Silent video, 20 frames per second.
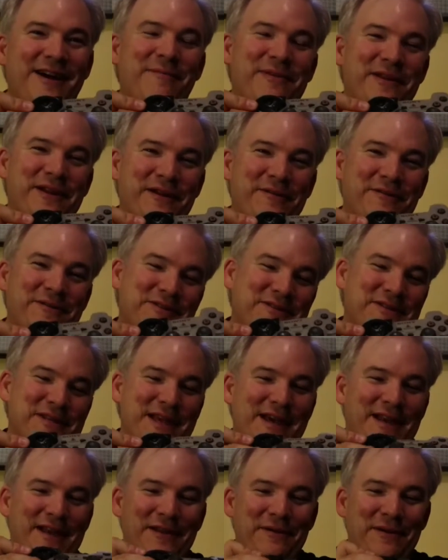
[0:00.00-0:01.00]
up here, which is
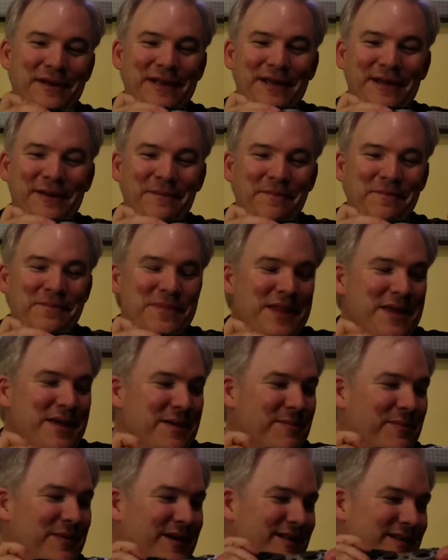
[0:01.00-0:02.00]
kind of unique.
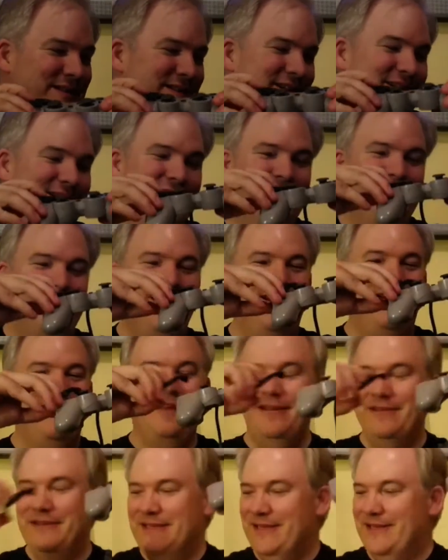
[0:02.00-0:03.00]
But
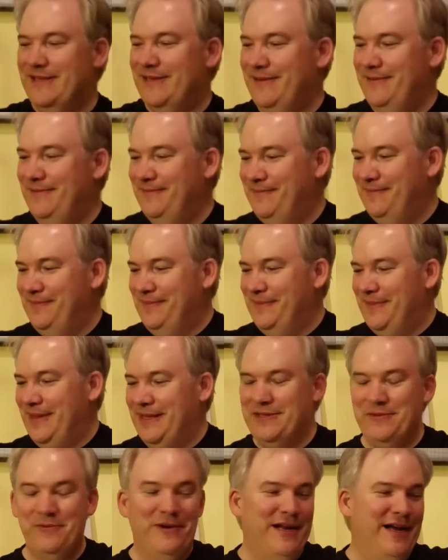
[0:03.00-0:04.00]

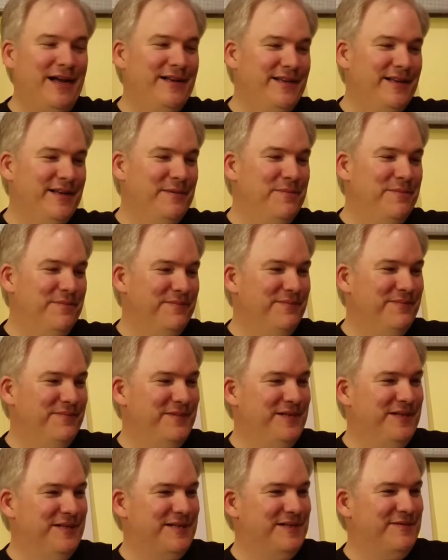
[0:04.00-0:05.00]
that's what I did
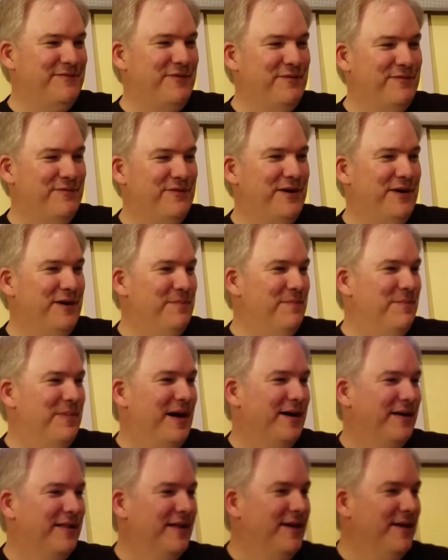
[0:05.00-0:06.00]
just for fun
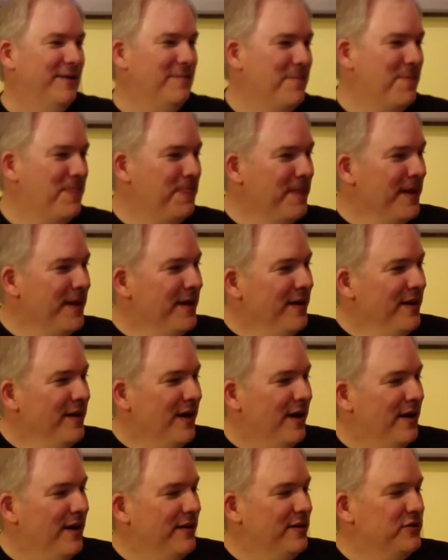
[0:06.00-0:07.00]
back then.
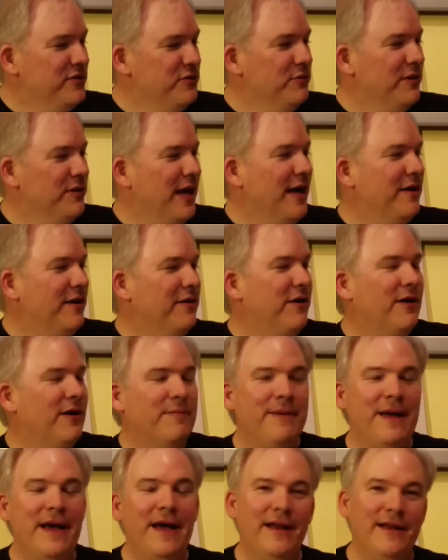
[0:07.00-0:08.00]
The dual
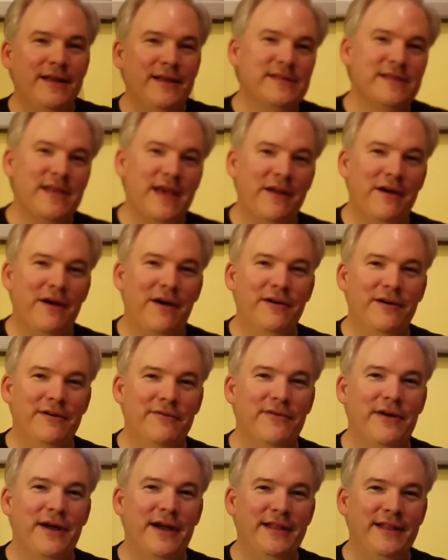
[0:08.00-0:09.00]
analog pad is kind of hard
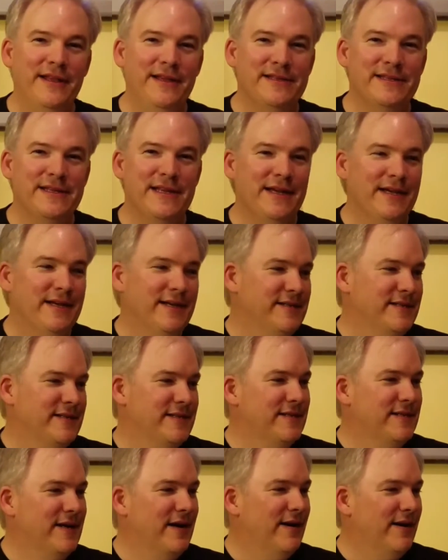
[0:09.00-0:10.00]
to find these
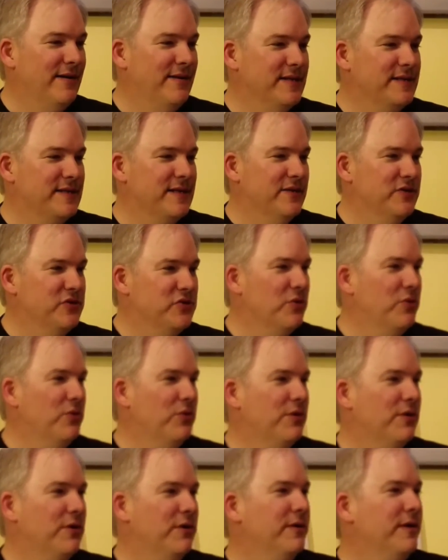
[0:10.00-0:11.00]
days. This
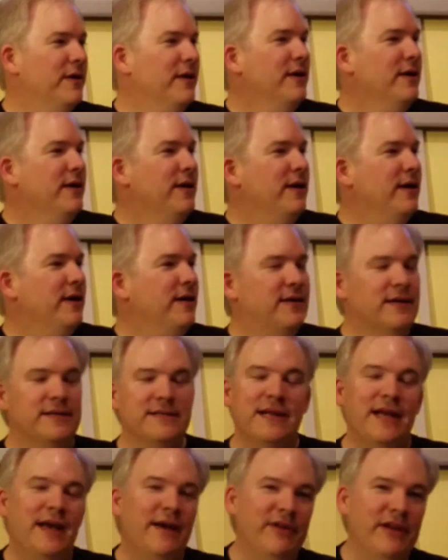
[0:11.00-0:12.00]
controller, it
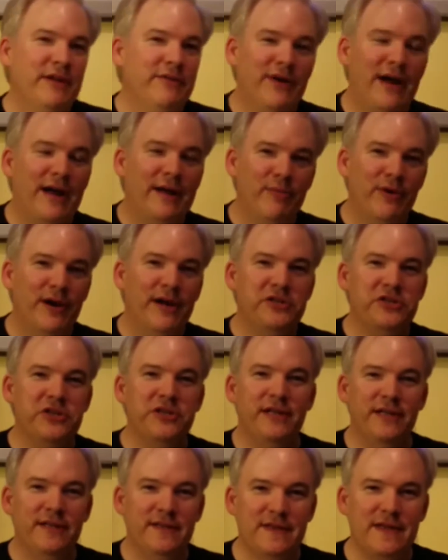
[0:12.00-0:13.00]
doesn't have any
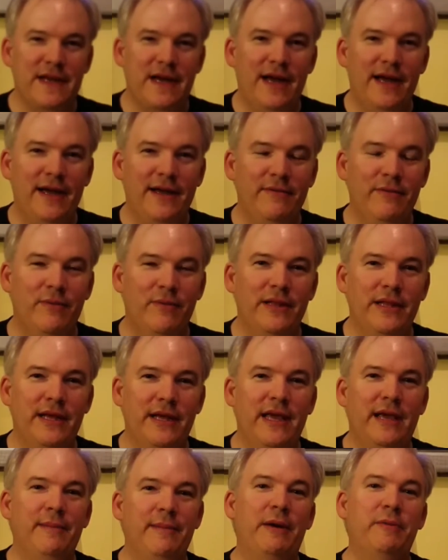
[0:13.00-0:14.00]
vibration inside. When
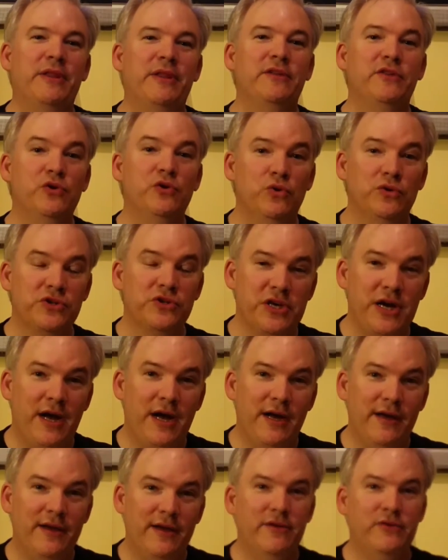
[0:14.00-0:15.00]
they came out with a dual
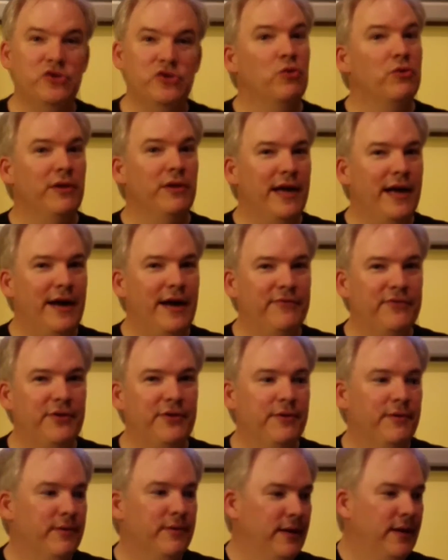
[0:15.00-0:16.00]
shock shortly
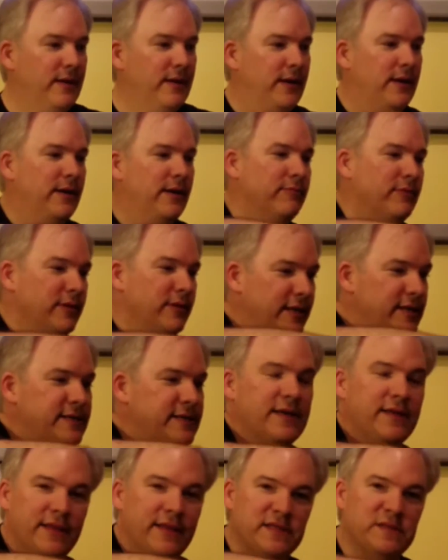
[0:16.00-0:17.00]
after
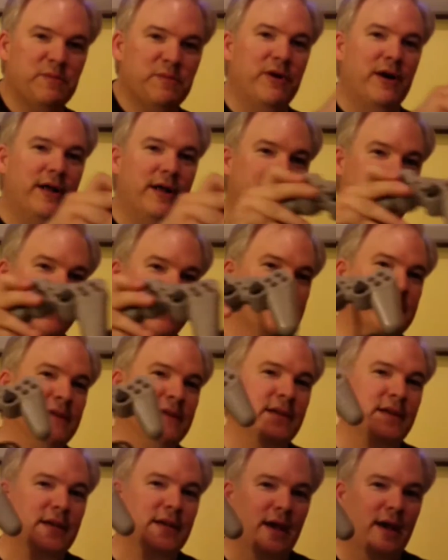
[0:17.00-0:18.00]
releasing this product
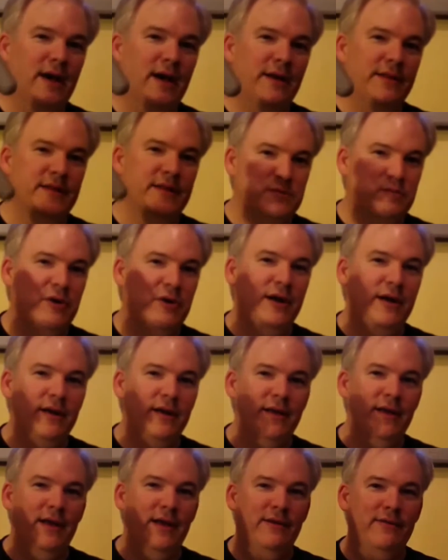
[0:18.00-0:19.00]

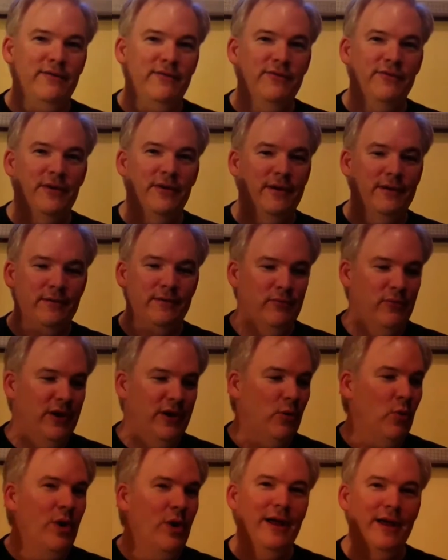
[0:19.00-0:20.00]
kind of
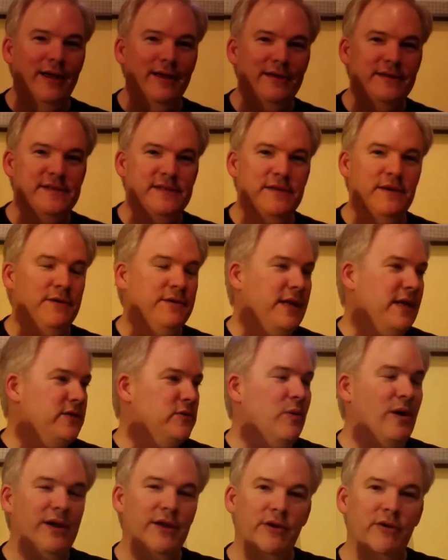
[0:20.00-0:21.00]
went away. So
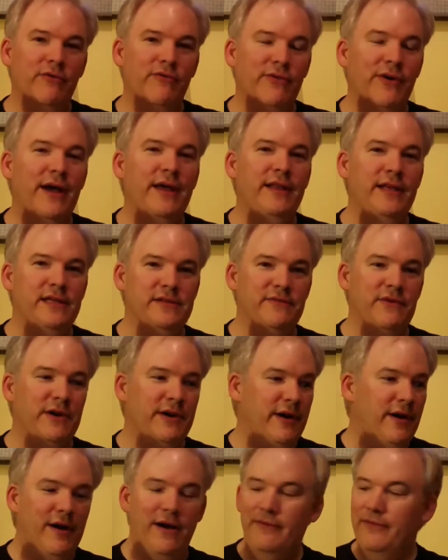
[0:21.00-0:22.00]
that's why you don't find these
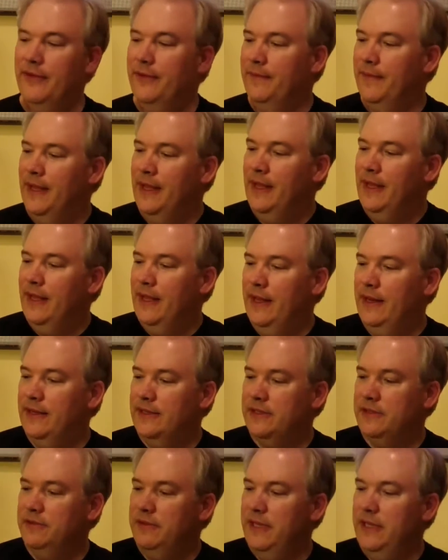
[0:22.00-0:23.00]
very often. And
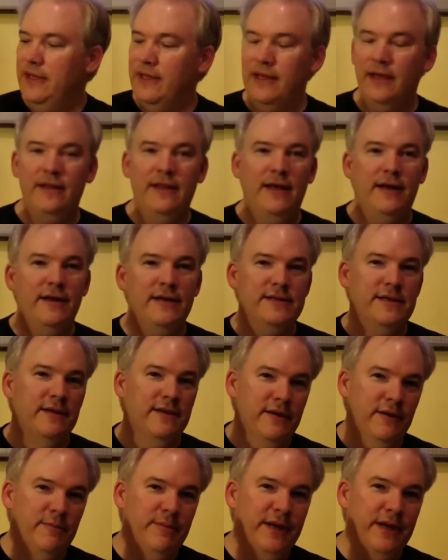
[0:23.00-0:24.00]
it's unique in that it's a
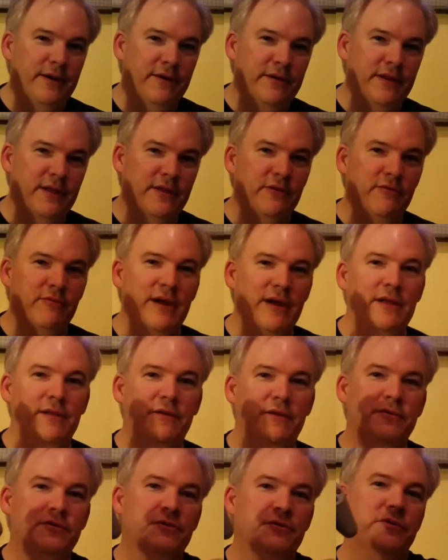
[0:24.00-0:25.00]
little bigger than the
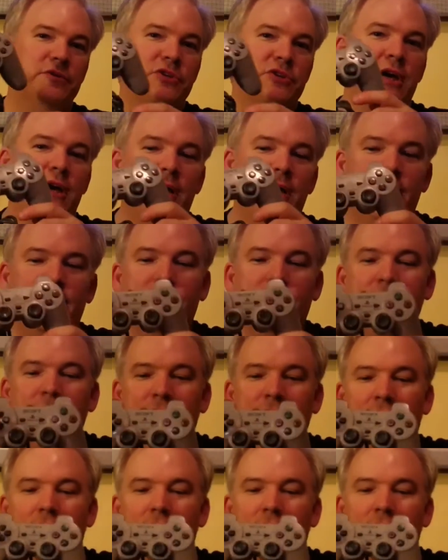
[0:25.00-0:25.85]
regular DualShock